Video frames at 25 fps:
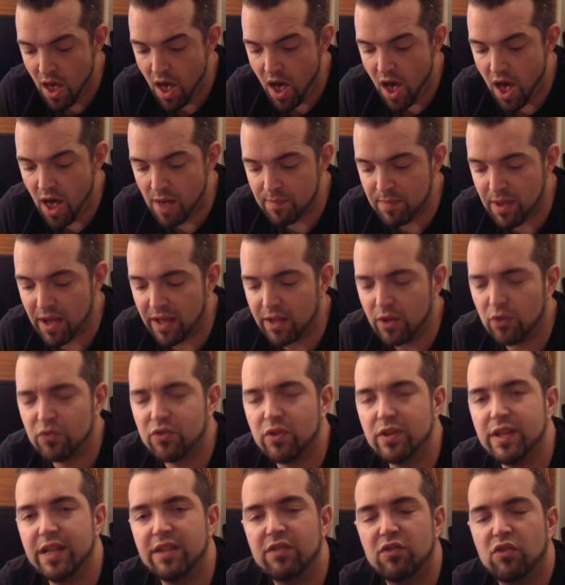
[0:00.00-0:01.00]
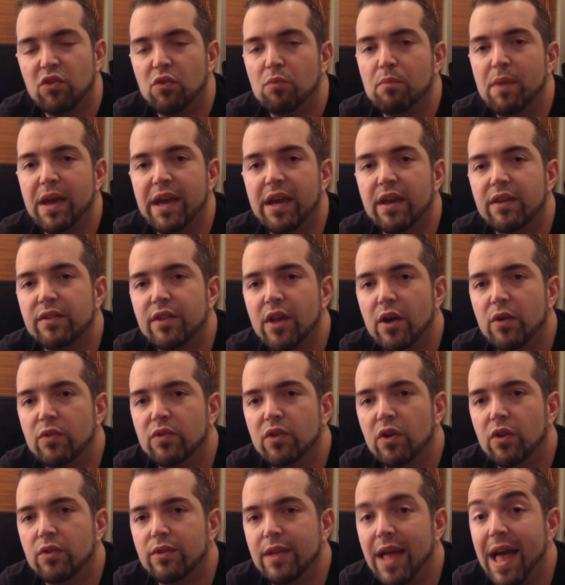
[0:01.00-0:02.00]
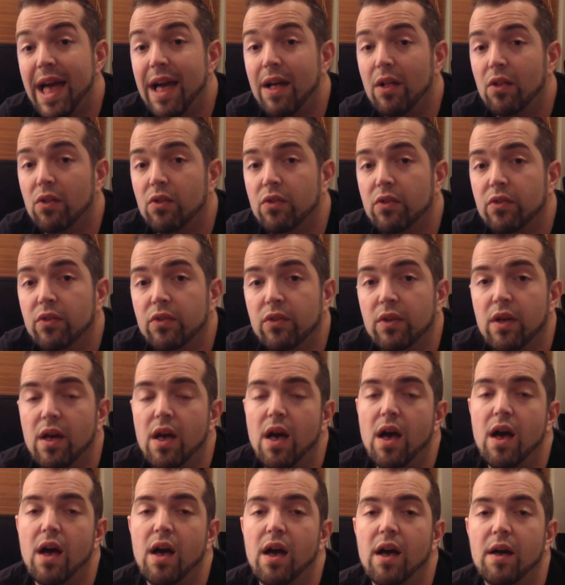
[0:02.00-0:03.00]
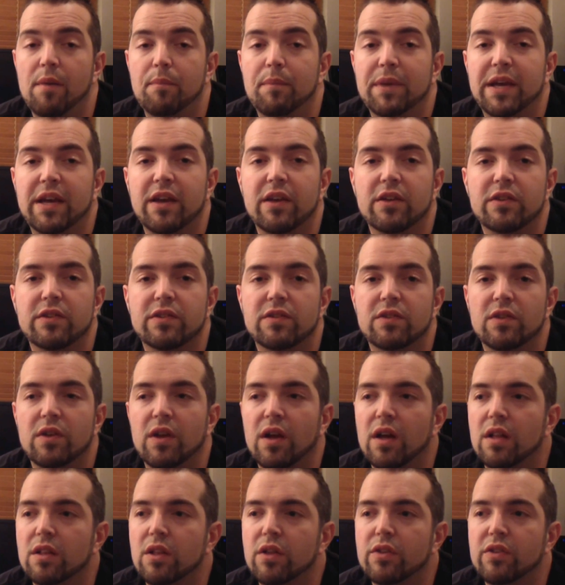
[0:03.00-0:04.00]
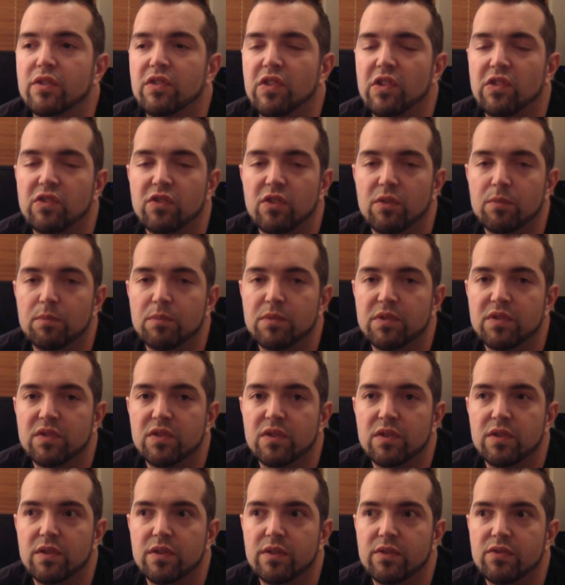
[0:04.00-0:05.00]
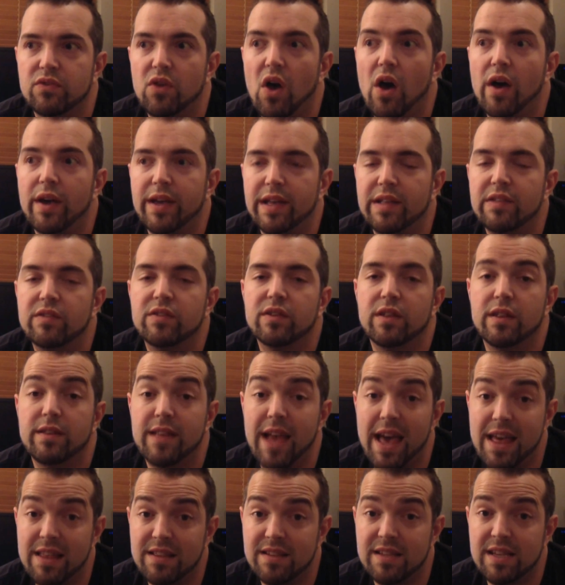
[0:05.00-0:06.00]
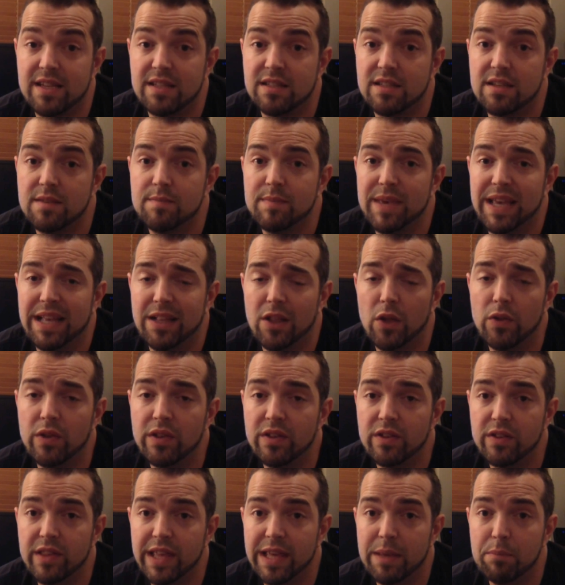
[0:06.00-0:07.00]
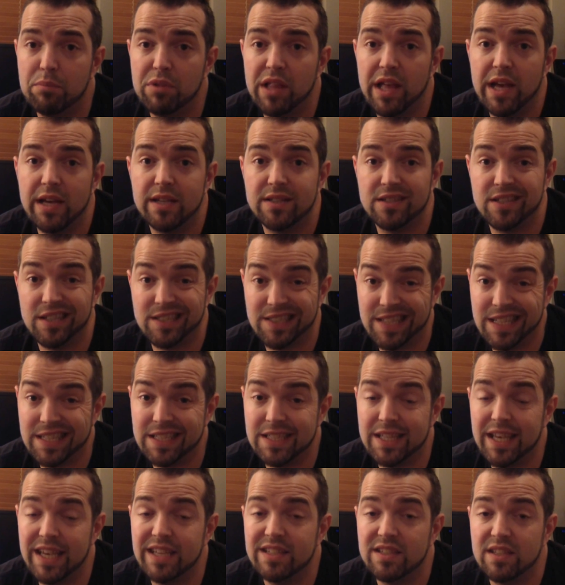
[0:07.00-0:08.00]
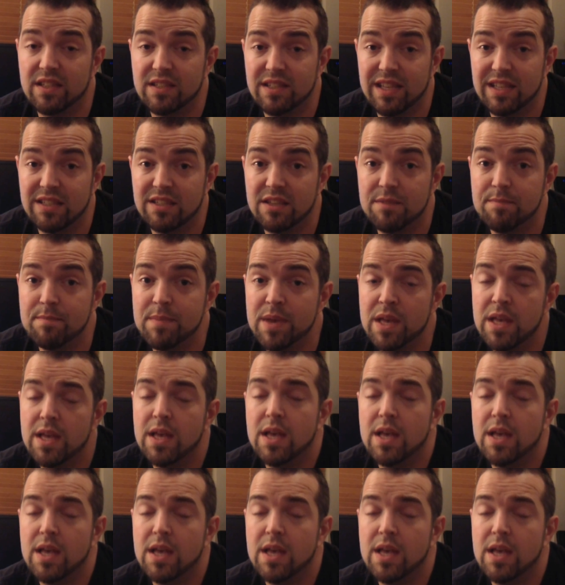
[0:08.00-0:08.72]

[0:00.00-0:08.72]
I also need to make a note on health, because a lot of systems tie into the death system, including the player statistics system.